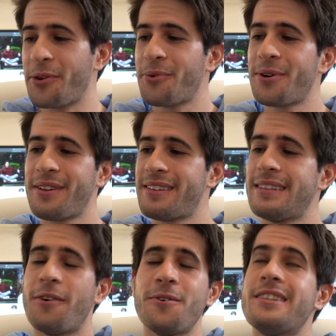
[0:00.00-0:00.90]
You will
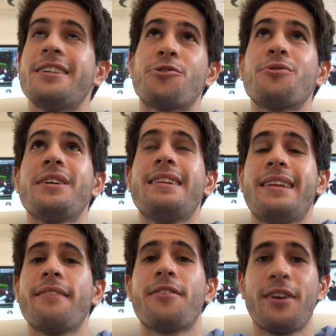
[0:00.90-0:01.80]
literally
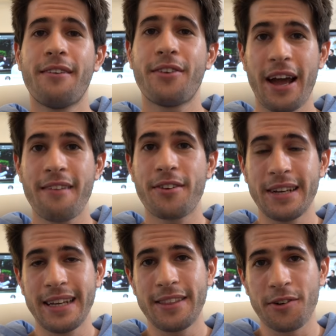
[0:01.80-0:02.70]
never, ever, ever
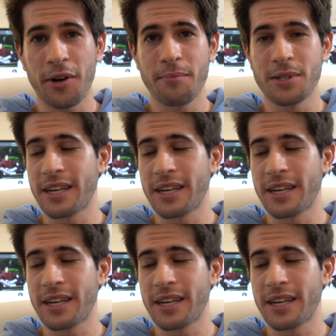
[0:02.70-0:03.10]
need the Krebs